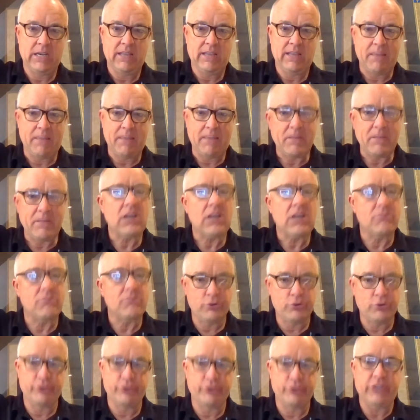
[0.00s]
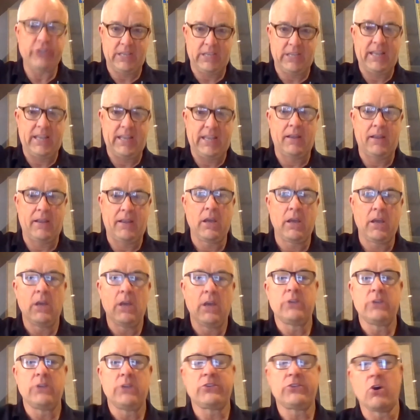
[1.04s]
That becomes your ceiling.
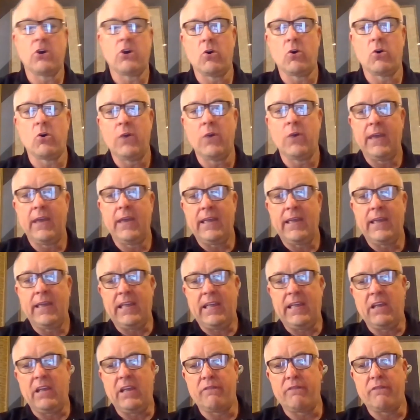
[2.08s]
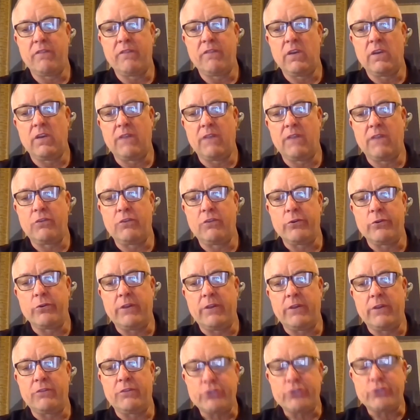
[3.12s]
So if
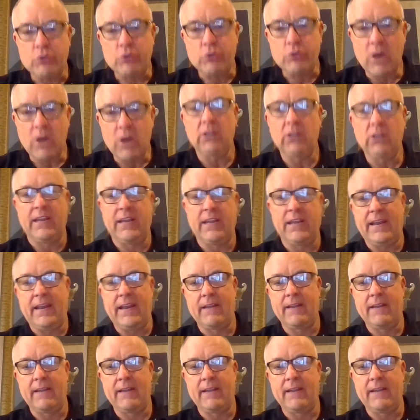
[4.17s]
you're struggling